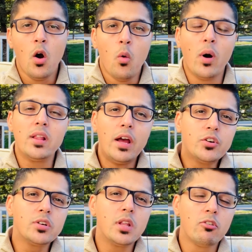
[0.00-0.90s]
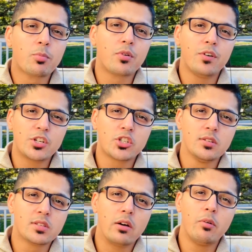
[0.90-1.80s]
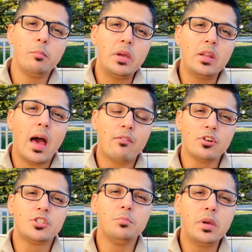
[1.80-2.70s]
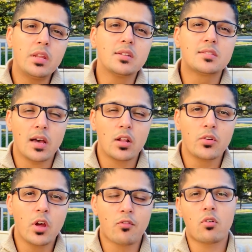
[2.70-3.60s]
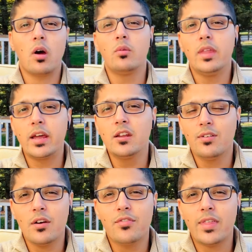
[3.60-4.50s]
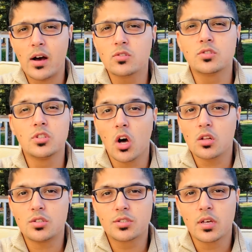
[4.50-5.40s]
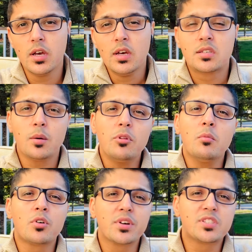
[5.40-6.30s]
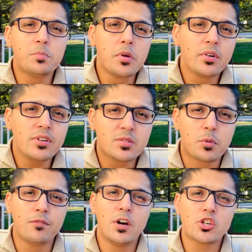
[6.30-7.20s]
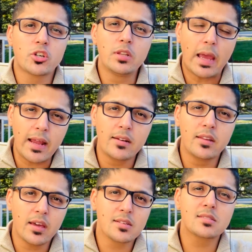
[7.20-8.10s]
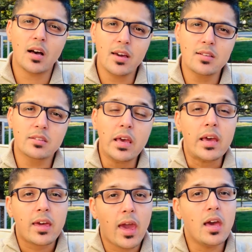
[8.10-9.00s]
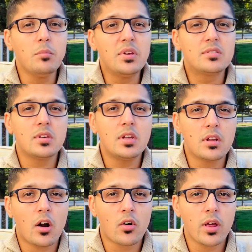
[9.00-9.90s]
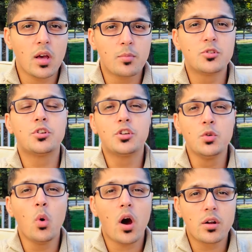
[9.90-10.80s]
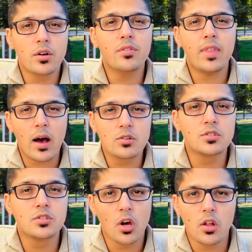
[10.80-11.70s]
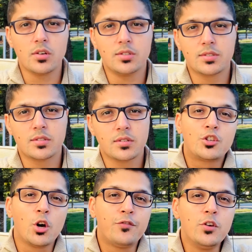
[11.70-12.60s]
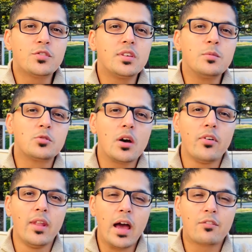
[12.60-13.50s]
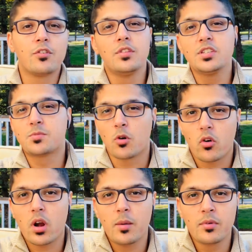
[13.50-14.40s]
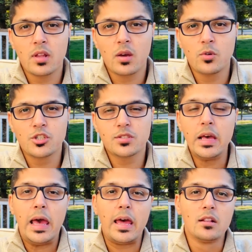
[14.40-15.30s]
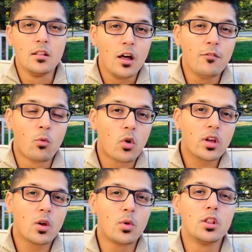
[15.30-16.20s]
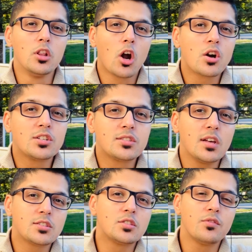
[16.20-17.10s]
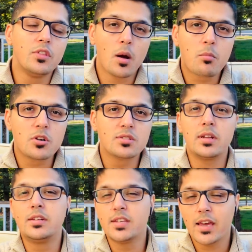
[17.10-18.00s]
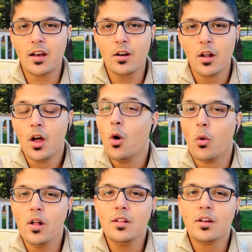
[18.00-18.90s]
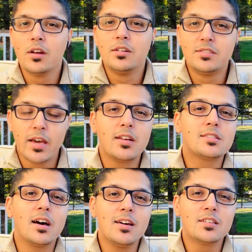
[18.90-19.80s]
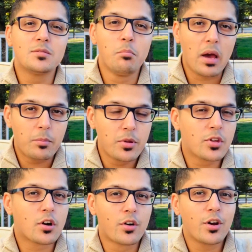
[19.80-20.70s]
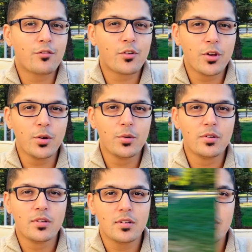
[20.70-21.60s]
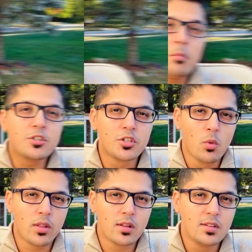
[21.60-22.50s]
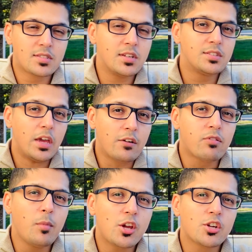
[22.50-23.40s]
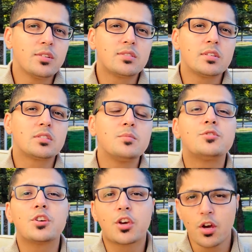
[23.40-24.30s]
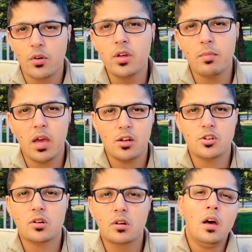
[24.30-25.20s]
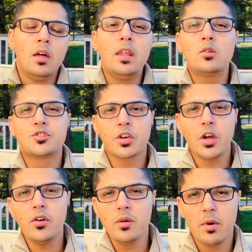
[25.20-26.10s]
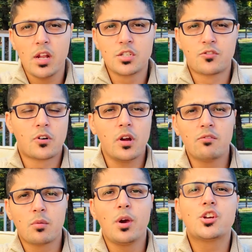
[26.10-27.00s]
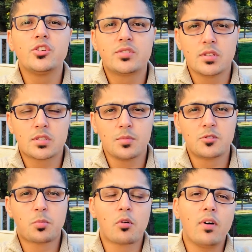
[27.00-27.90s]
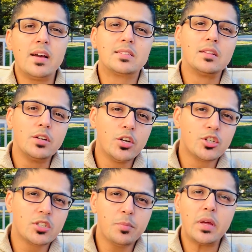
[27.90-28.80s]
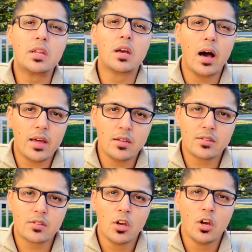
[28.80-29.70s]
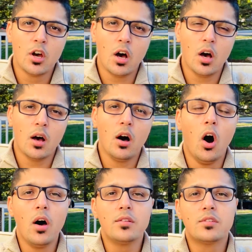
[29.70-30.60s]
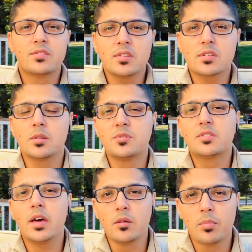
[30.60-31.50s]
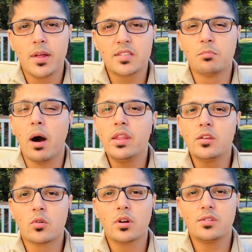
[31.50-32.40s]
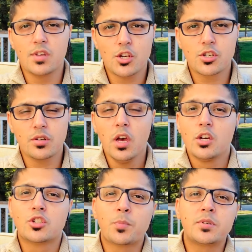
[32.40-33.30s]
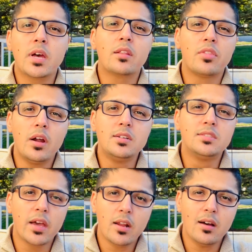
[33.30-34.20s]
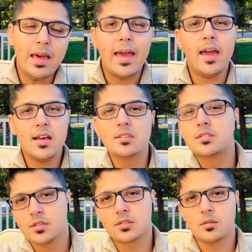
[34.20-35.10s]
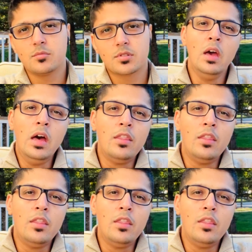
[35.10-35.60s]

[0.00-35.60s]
While entry-level professionals have an average median salary of around $95,000, some of the more experienced professionals in data science can be seen earning up to $200,000. So if you seem to have a knack for these programming languages and love working with large sets of numbers and data, well, data science might be the career for you. Number two on the list is Information Systems Security Manager. Now, Security Manager for Information Systems provides leadership and guidance on the systems set in place by the organization to protect their data and systems.